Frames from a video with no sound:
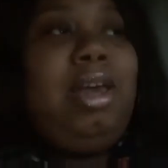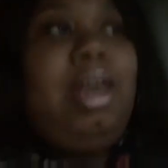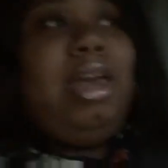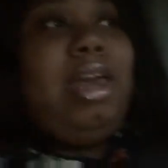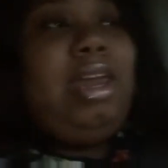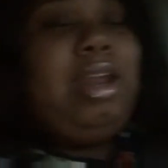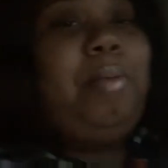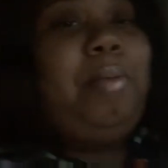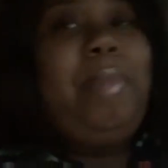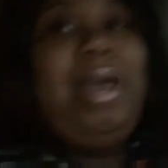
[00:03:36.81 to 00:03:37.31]

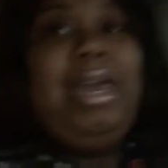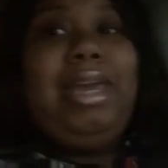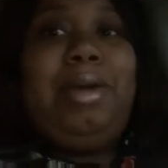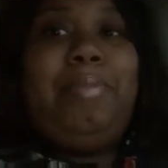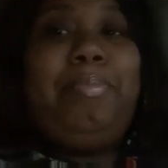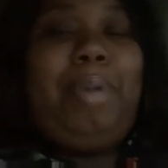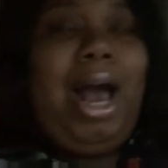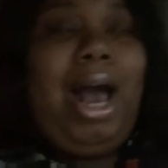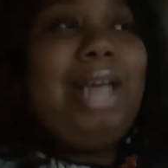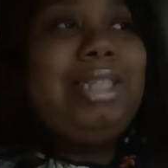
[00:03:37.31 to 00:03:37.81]
And I'm making
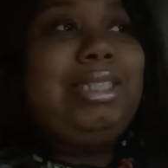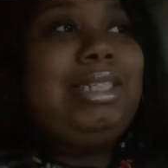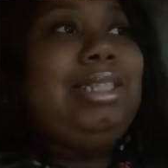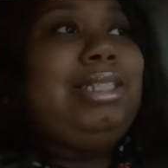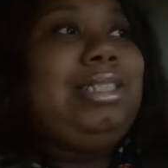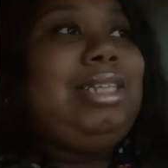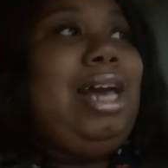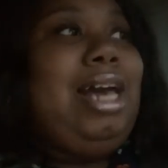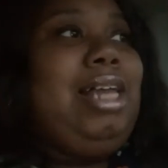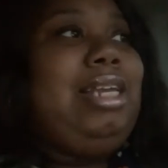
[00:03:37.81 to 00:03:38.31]
pasta
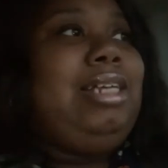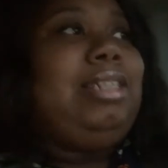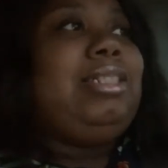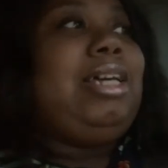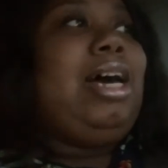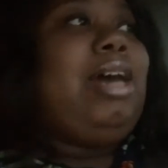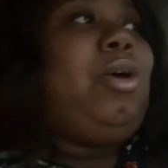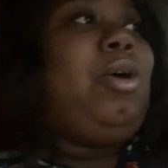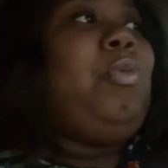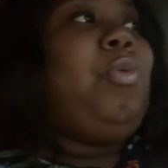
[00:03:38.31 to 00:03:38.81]
salad, so
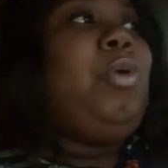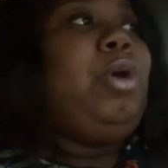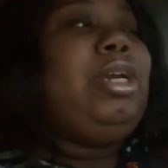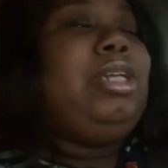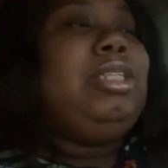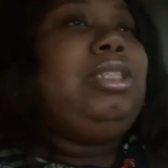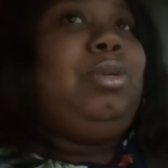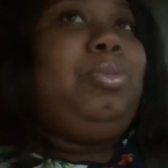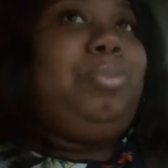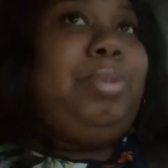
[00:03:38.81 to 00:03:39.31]
I don't want
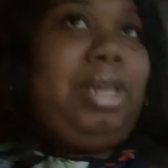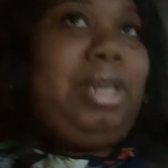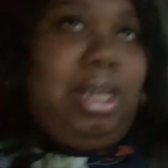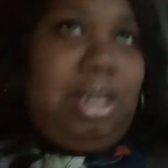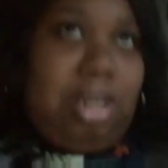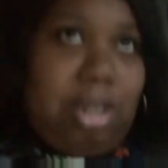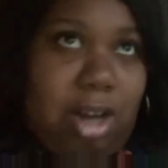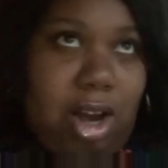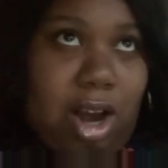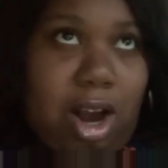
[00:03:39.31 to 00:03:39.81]
it to be in
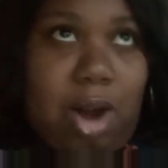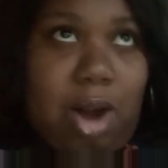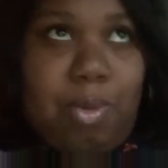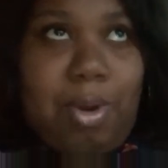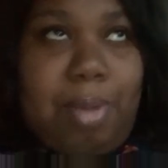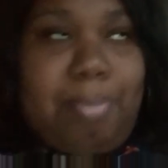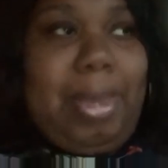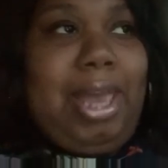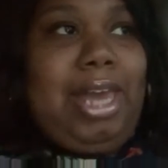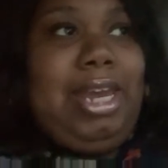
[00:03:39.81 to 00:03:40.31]
the car
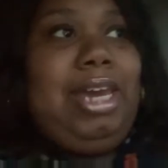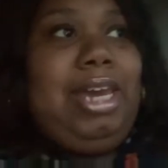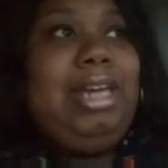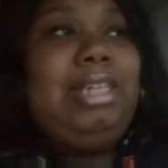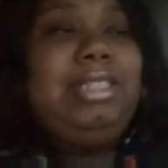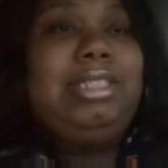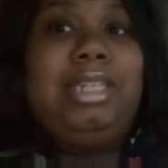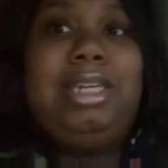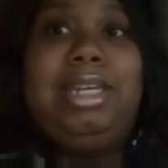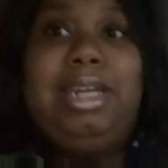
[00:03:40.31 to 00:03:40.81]
with
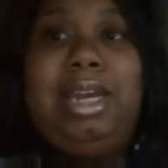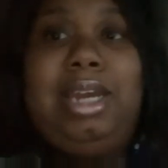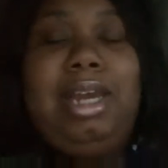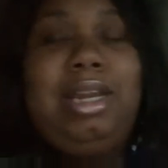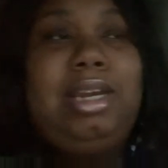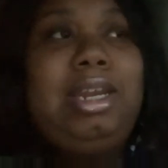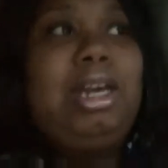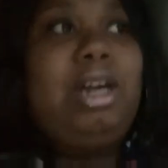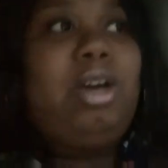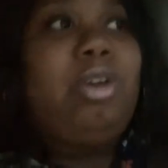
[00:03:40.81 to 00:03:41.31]
mayonnaise in it
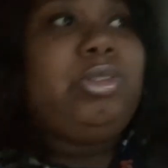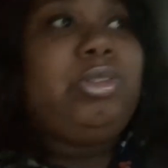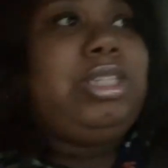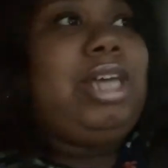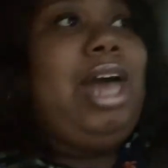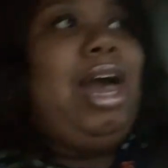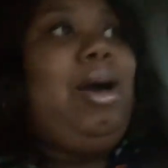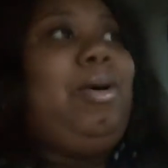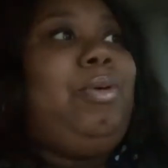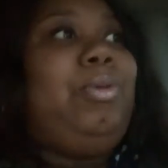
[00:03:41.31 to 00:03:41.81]
and then go
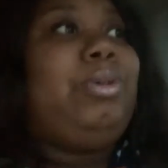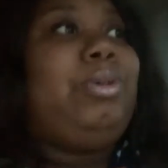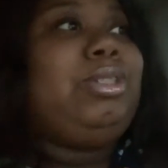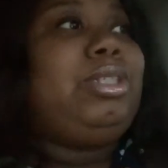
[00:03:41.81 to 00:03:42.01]
sour.